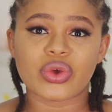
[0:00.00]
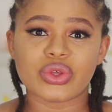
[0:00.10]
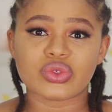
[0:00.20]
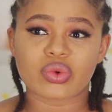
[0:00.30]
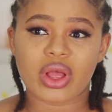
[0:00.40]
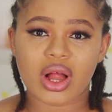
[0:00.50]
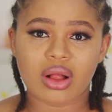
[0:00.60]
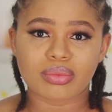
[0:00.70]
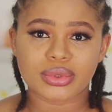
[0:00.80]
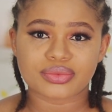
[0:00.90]
going to
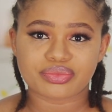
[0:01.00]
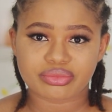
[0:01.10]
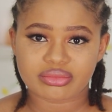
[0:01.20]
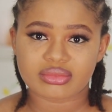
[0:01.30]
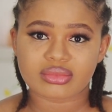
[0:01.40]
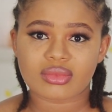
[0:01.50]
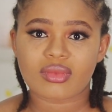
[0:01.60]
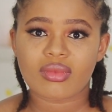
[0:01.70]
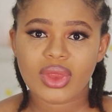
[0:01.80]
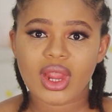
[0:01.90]
help
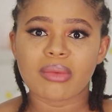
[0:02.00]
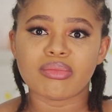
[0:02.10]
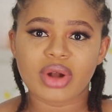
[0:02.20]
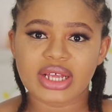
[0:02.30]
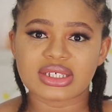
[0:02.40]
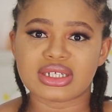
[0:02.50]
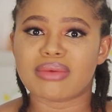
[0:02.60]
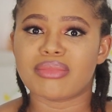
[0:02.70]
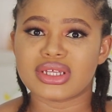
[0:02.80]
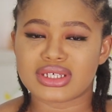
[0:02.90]
brighten
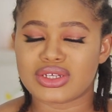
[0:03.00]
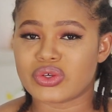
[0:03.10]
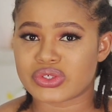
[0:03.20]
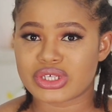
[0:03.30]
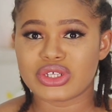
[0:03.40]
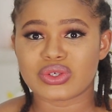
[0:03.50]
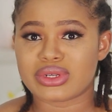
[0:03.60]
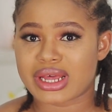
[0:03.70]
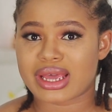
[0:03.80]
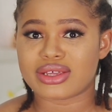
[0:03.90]
and maintain your skin
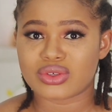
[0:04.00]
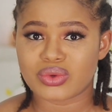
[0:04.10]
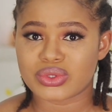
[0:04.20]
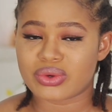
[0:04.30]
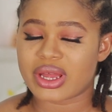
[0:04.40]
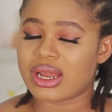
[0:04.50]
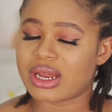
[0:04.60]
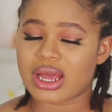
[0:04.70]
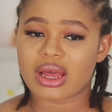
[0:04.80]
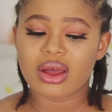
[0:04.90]
tone, like I told you
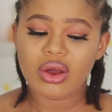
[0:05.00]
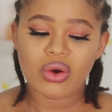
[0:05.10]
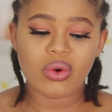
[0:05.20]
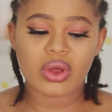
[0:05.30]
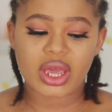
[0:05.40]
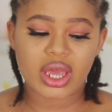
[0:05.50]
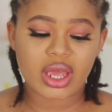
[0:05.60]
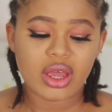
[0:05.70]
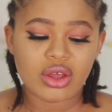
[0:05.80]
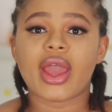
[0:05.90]
earlier.
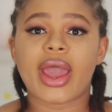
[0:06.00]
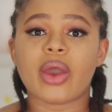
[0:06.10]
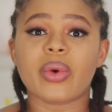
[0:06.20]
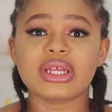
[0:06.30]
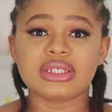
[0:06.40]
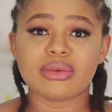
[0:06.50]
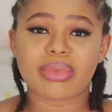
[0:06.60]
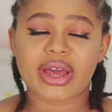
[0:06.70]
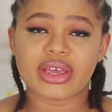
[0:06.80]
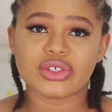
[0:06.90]
Okay, I went
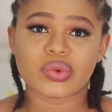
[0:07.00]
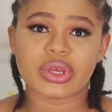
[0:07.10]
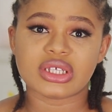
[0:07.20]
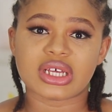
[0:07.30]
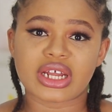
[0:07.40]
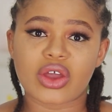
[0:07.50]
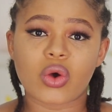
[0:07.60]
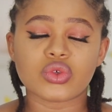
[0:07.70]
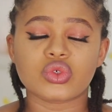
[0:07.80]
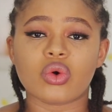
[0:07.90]
deeper into it, and I
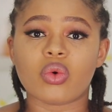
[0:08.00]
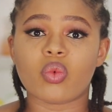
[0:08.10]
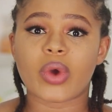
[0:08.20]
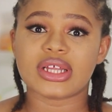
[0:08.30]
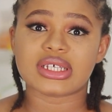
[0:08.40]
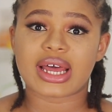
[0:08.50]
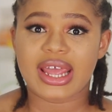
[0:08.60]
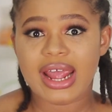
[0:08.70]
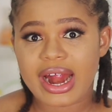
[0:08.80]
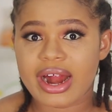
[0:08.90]
also went
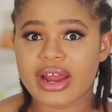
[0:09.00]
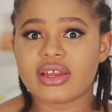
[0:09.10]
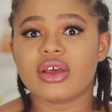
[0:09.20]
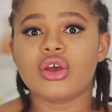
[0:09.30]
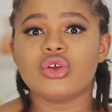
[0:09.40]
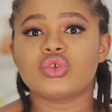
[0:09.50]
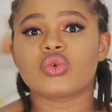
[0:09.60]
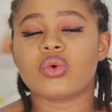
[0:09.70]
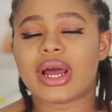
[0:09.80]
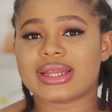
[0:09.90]
ahead
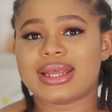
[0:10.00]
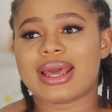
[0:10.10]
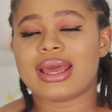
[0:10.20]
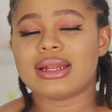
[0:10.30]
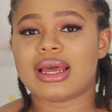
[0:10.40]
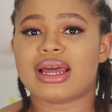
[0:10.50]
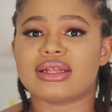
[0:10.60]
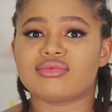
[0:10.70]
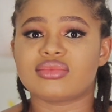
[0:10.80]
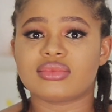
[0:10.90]
to attend
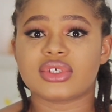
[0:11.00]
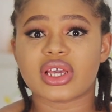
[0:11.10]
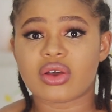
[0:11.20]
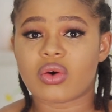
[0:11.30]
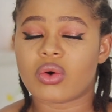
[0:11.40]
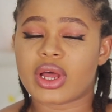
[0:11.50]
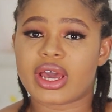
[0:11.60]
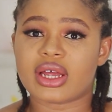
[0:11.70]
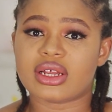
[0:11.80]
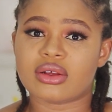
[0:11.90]
and take
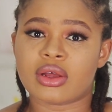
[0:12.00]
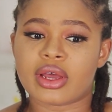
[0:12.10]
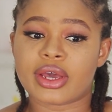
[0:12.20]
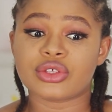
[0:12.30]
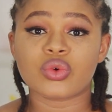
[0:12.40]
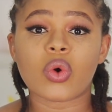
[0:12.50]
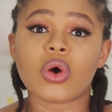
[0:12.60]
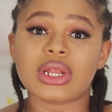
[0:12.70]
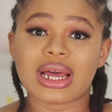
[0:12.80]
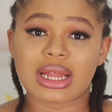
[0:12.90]
I took
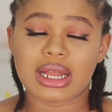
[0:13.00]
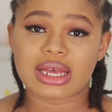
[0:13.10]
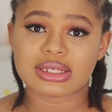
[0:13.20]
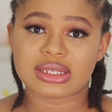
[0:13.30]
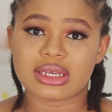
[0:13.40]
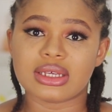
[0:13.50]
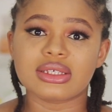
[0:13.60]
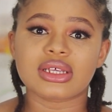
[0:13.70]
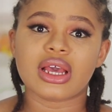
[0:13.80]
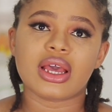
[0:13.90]
other
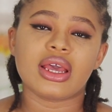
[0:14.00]
classes